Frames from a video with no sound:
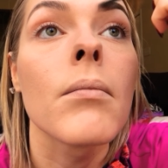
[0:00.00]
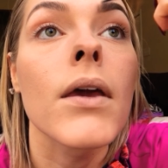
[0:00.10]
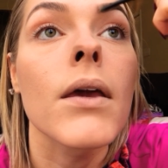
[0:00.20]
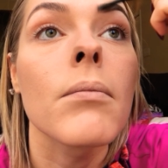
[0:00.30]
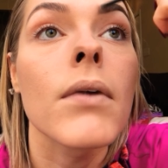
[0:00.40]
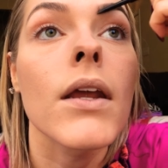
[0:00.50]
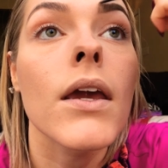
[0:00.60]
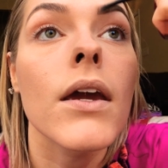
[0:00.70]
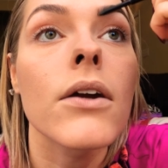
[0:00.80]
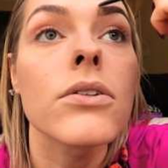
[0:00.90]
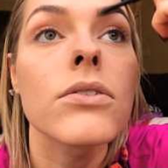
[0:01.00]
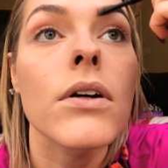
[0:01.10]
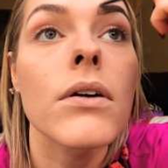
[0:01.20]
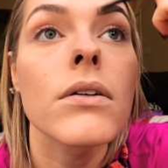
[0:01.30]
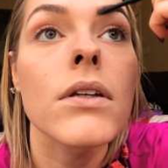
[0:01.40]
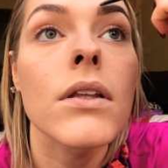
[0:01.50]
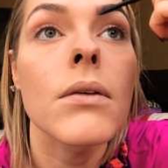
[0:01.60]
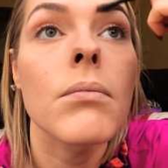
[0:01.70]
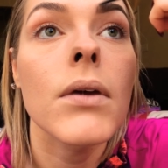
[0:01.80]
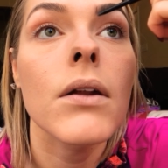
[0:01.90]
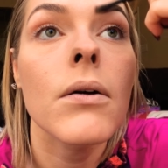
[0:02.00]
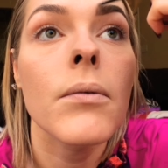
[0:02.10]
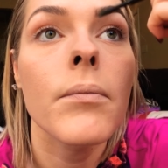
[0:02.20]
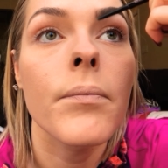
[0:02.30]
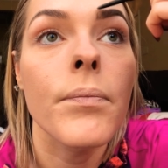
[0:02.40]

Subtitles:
make mini hair strokes in the middle.